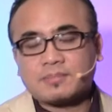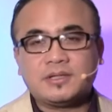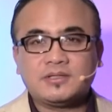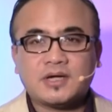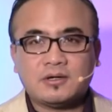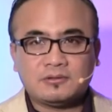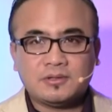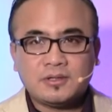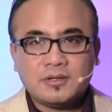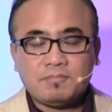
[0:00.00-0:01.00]
up and
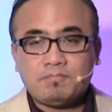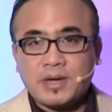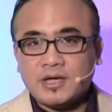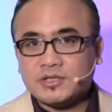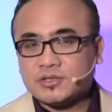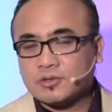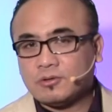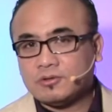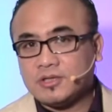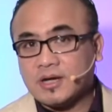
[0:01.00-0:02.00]
down based
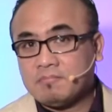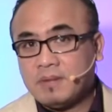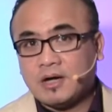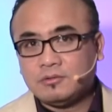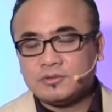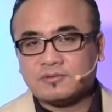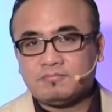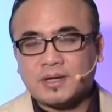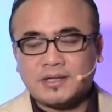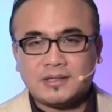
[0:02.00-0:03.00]
on the amount of
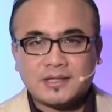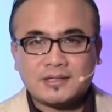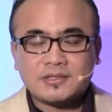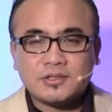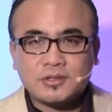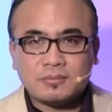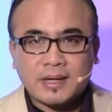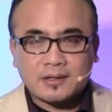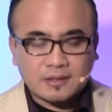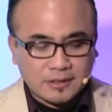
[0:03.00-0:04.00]
money that is in your
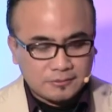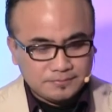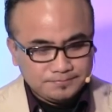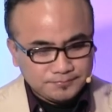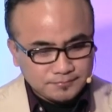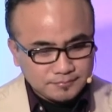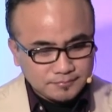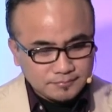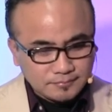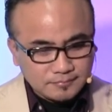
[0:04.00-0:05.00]
bank account.
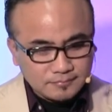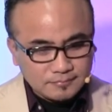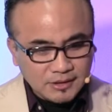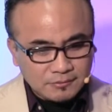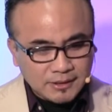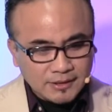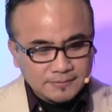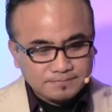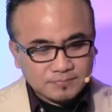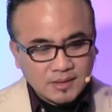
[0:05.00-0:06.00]

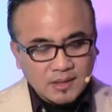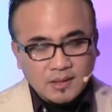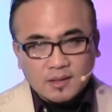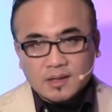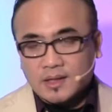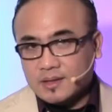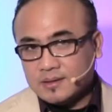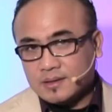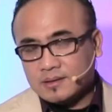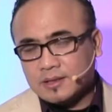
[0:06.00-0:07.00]
Right?
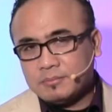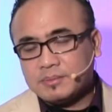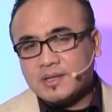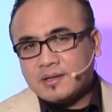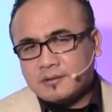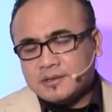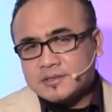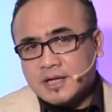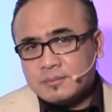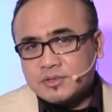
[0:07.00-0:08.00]
And let me be clear, in
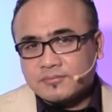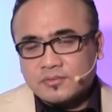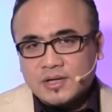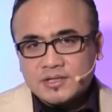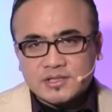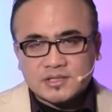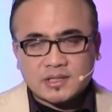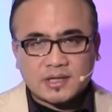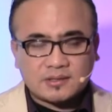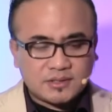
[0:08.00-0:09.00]
times of
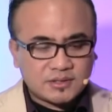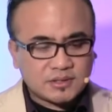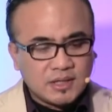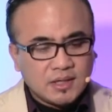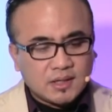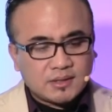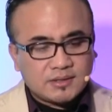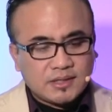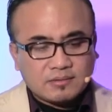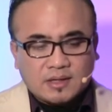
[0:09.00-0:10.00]
crisis like this,
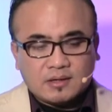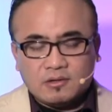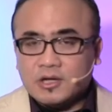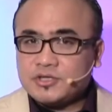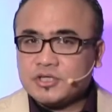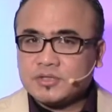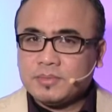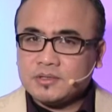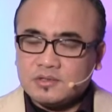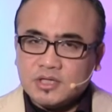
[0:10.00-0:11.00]
there are
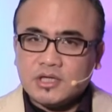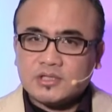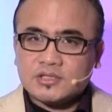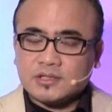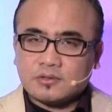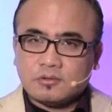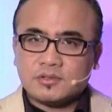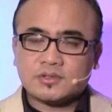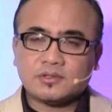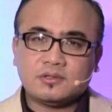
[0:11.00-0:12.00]
legitimate needs and
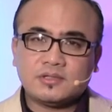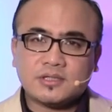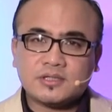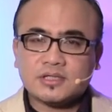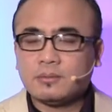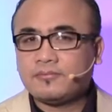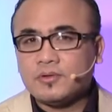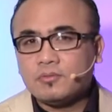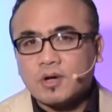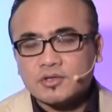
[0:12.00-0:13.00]
concerns. And some
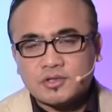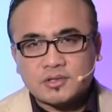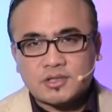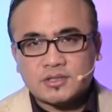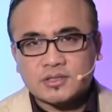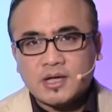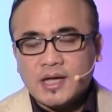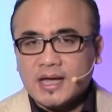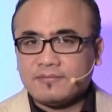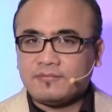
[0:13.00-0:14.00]
of you watching this
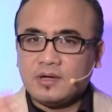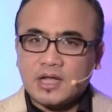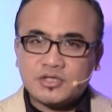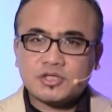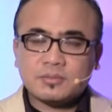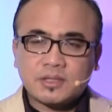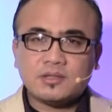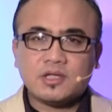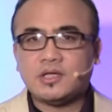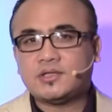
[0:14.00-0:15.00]
have legitimate
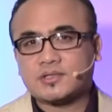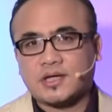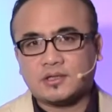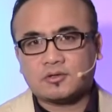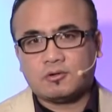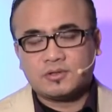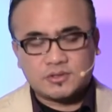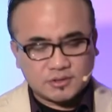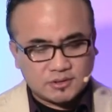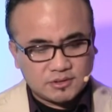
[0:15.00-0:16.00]
needs and
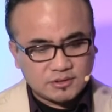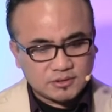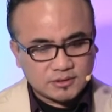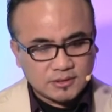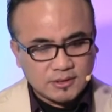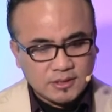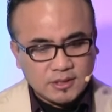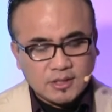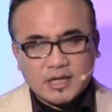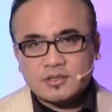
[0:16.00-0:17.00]
concerns.
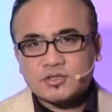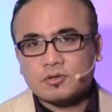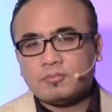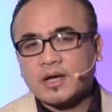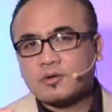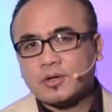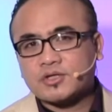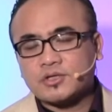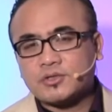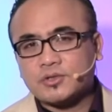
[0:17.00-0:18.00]
And so my
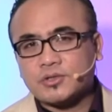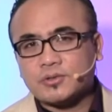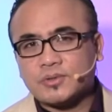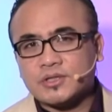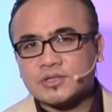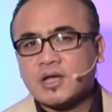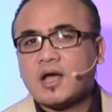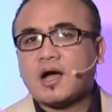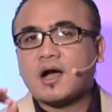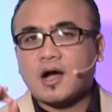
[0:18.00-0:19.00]
question to you is,
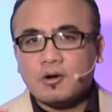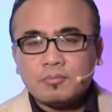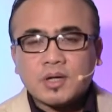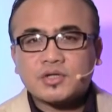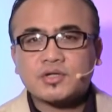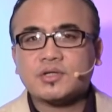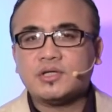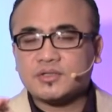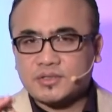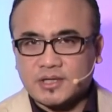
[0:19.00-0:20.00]
how much
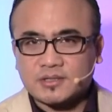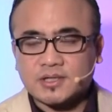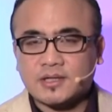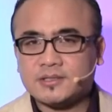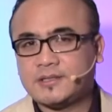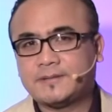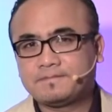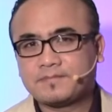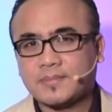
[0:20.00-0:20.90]
is the anxiety?